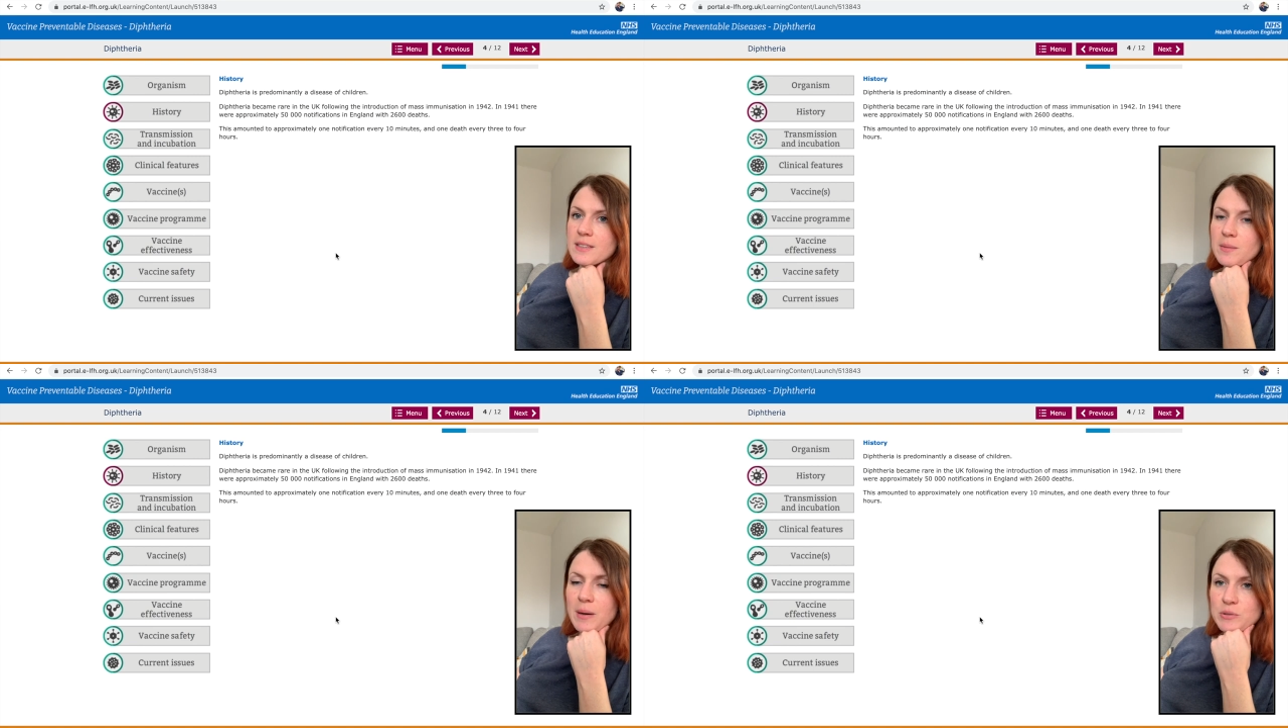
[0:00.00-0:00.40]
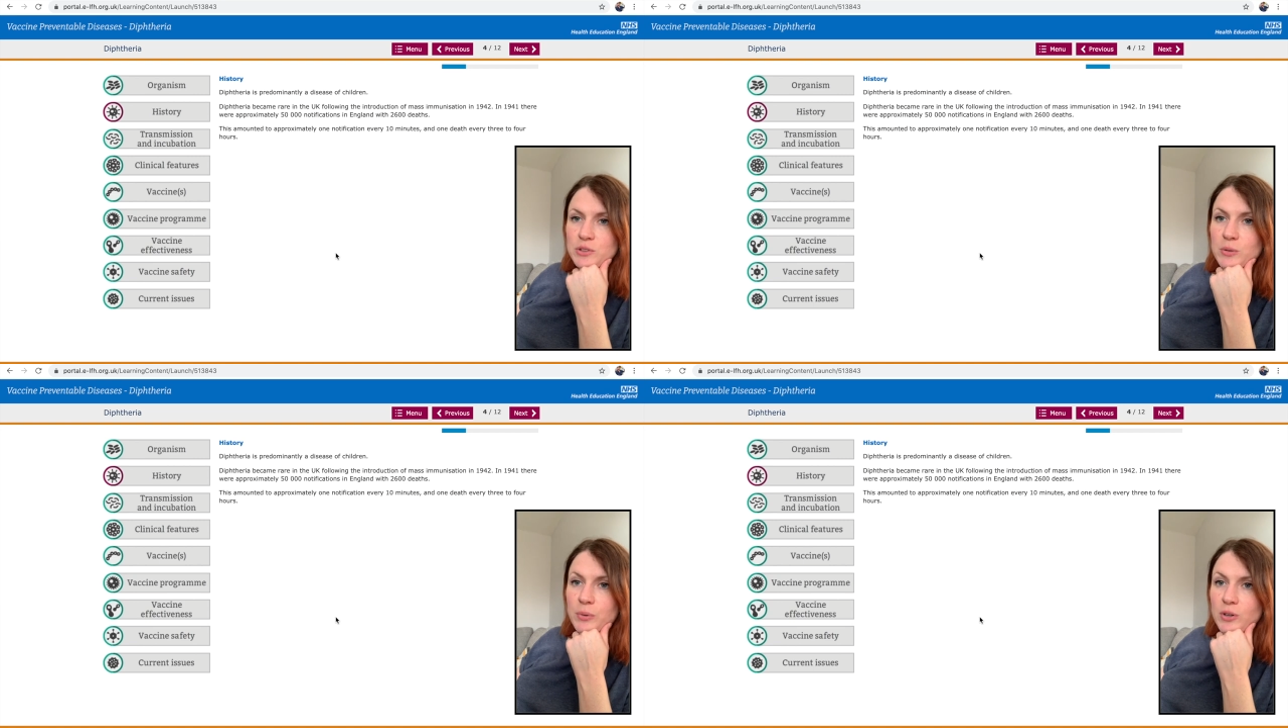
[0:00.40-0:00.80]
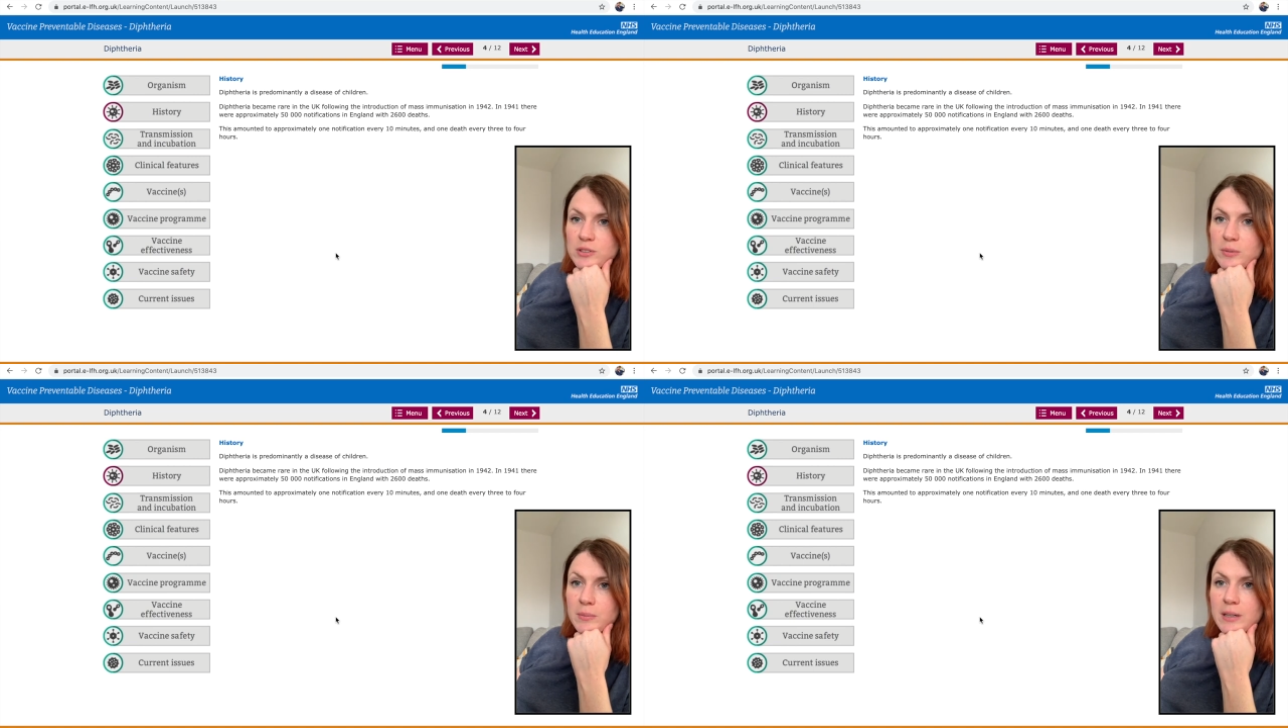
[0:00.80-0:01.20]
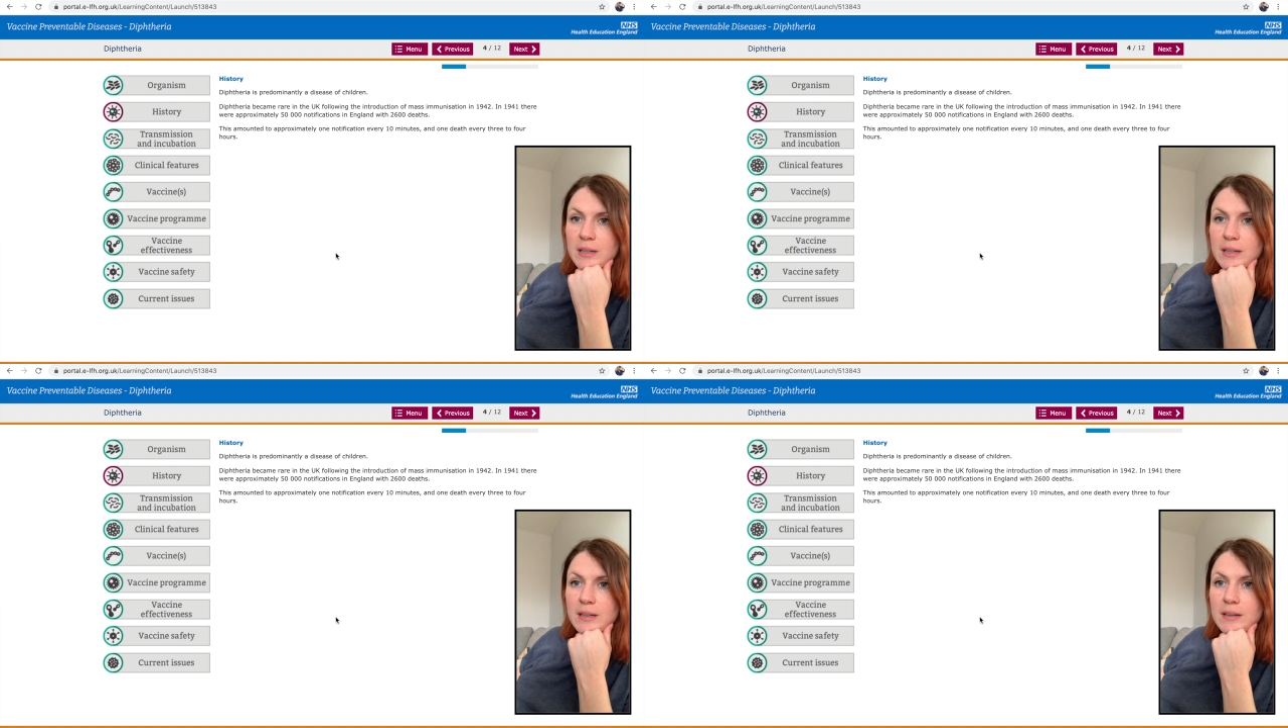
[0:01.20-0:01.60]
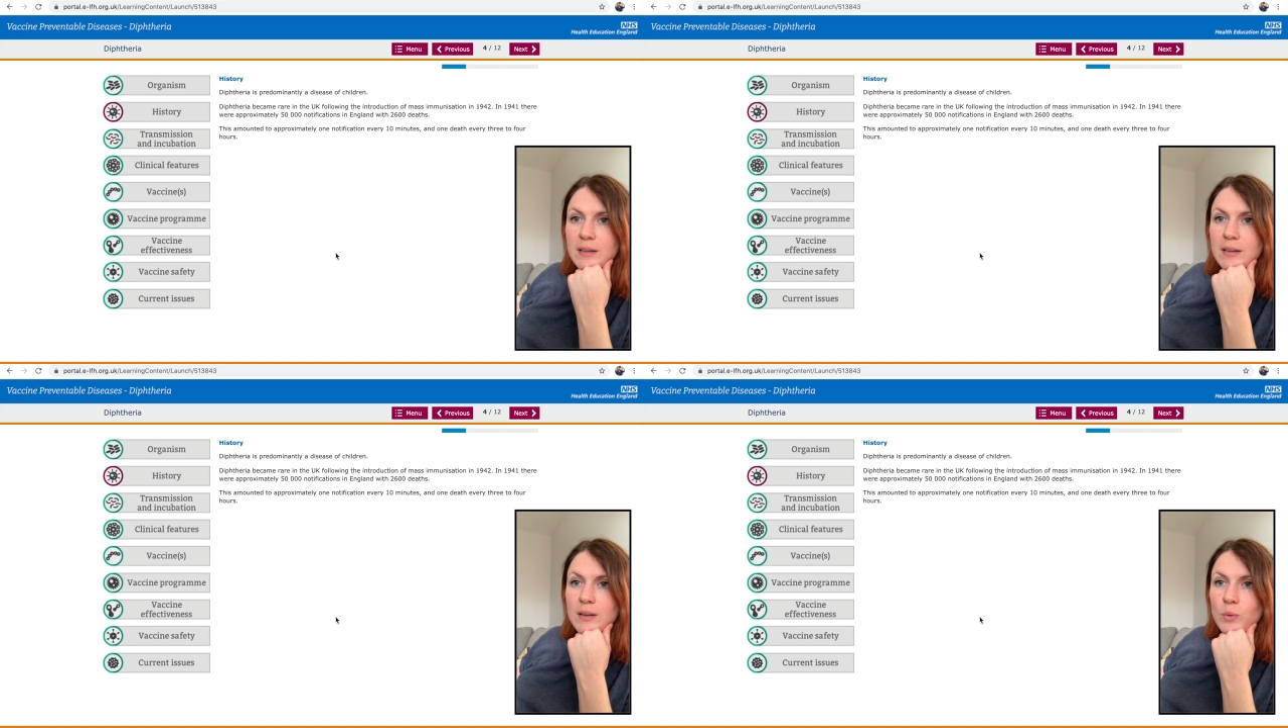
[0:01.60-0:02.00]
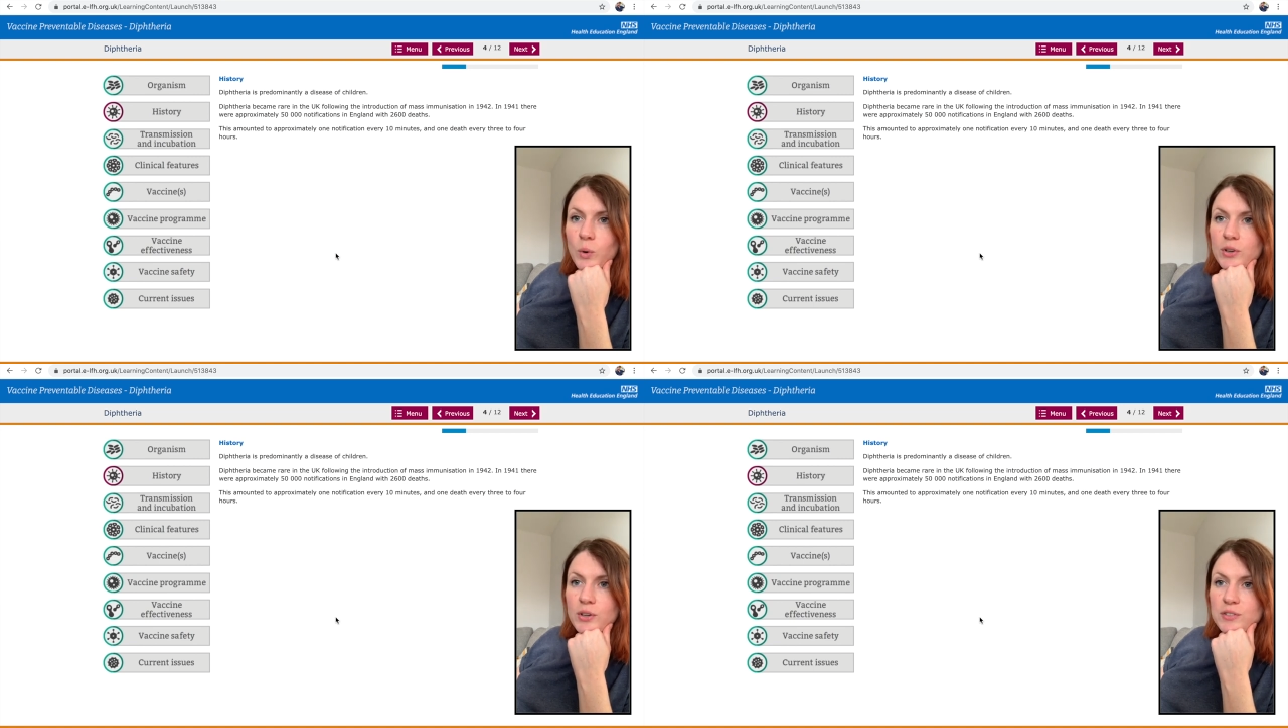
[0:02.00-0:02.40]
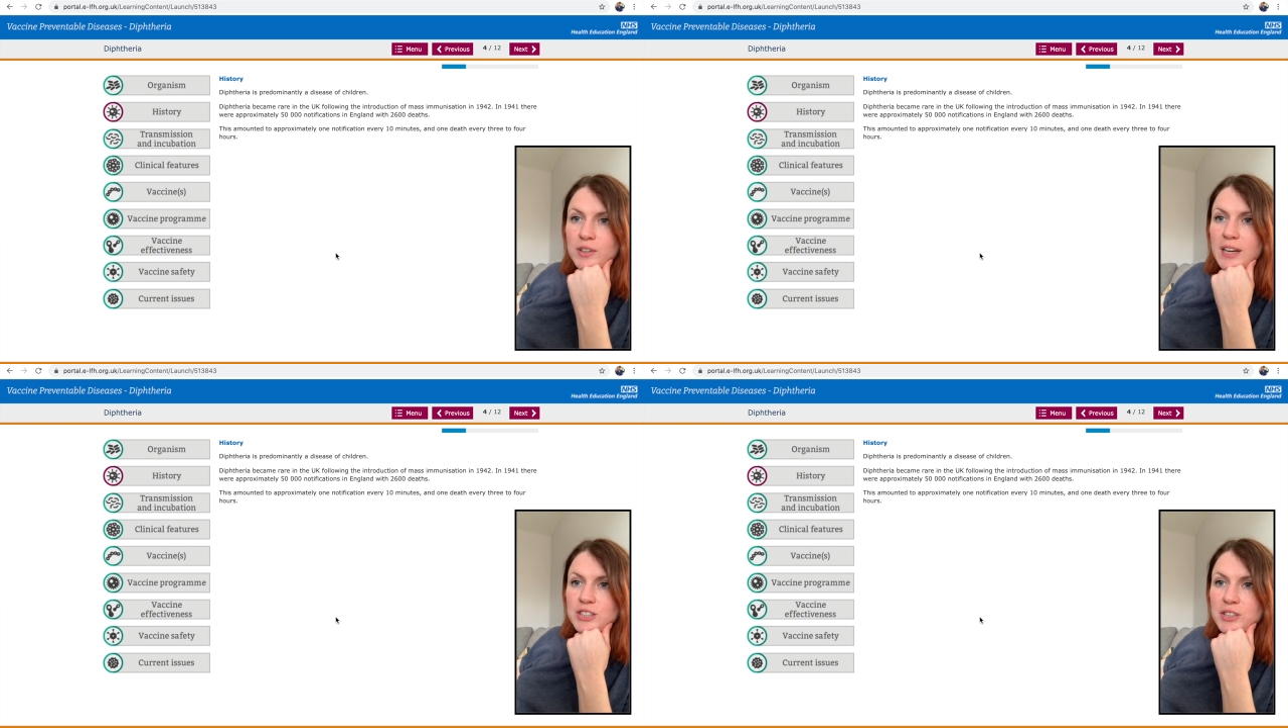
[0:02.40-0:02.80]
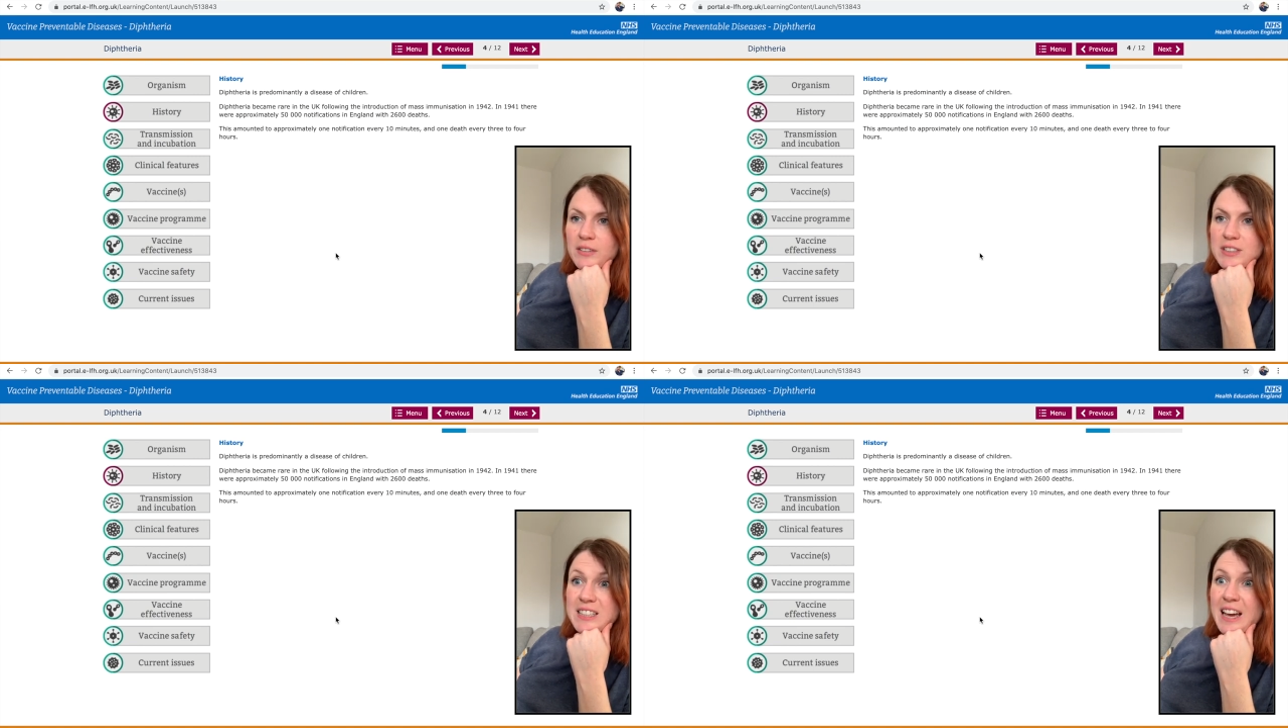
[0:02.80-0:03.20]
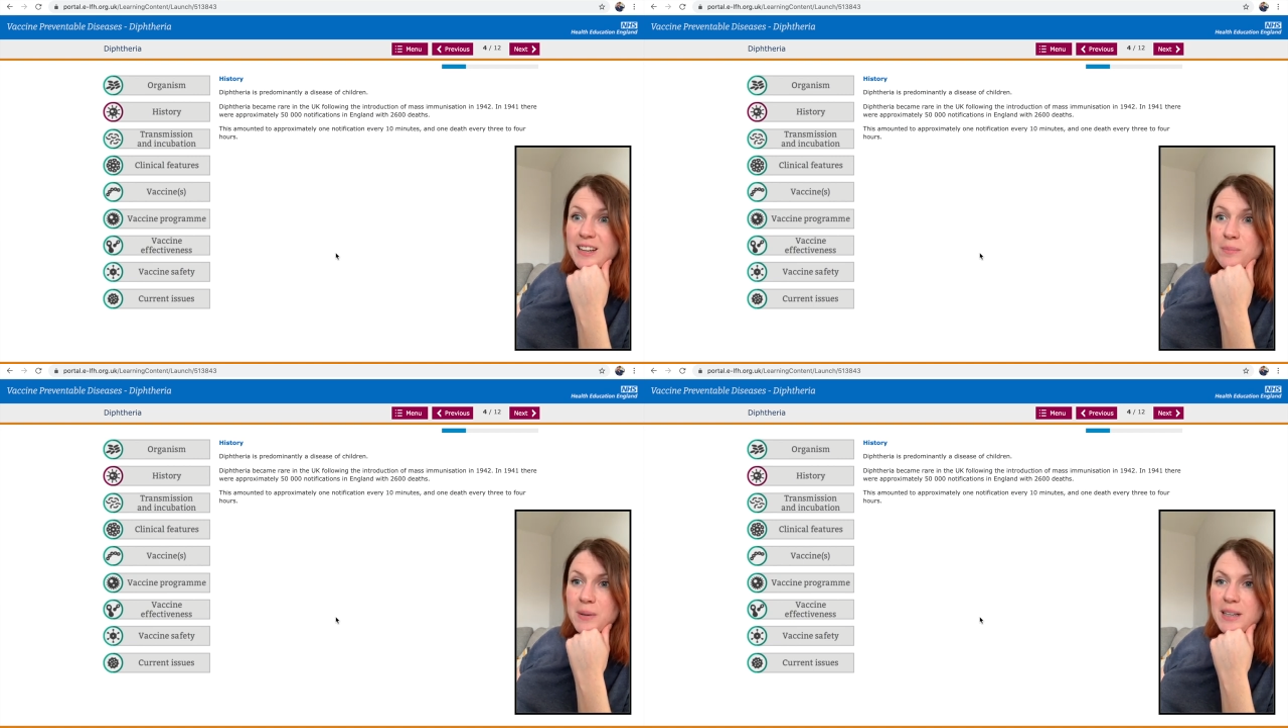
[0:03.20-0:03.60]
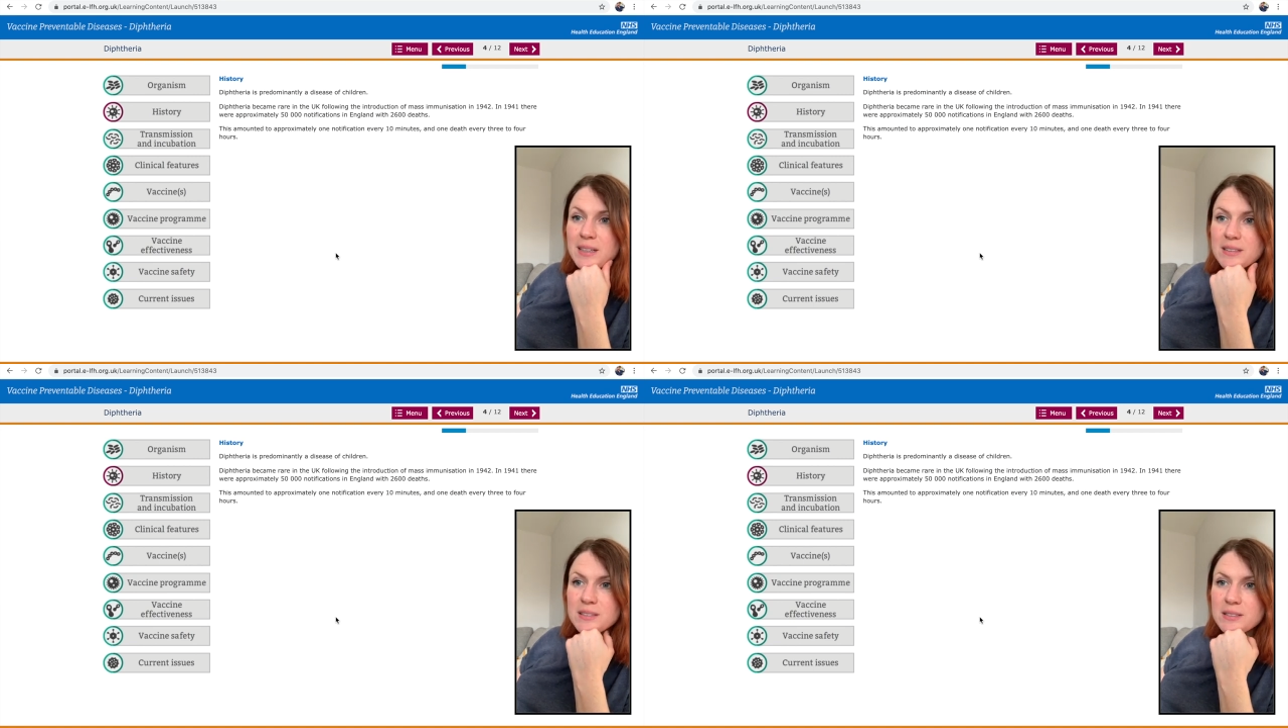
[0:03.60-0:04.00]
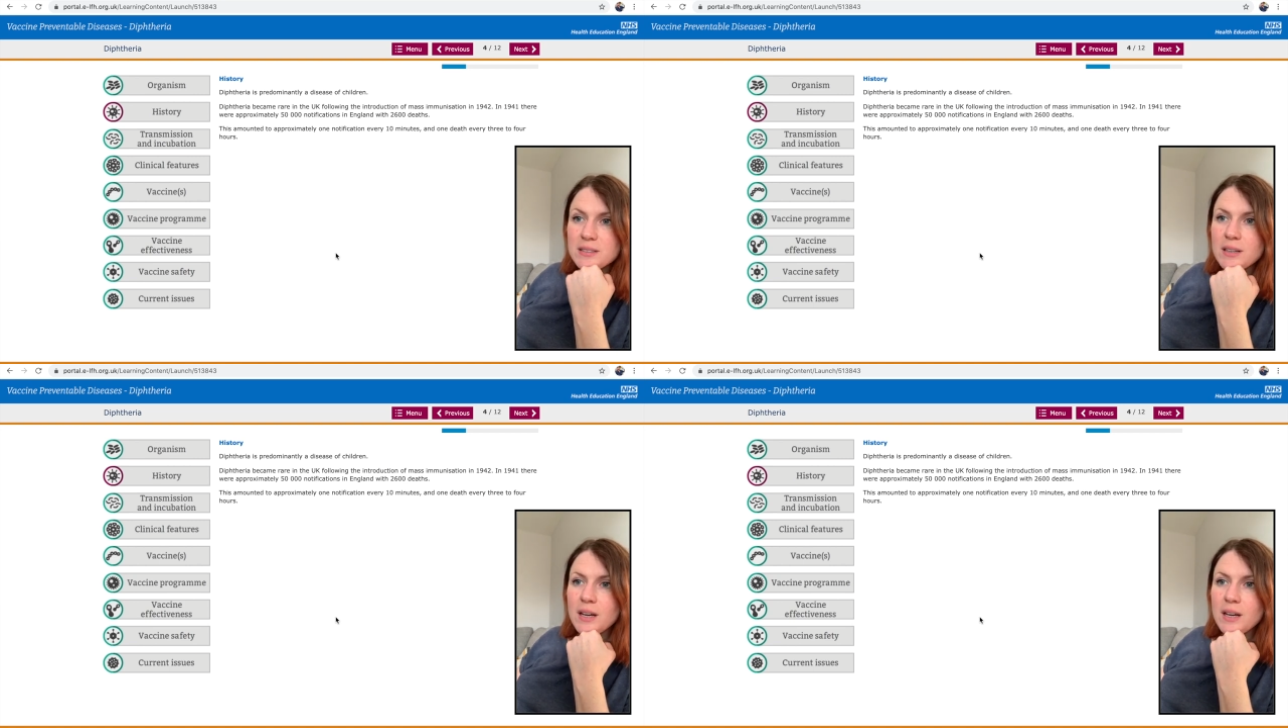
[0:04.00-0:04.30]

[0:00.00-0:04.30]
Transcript: amounted to approximately one notification every ten minutes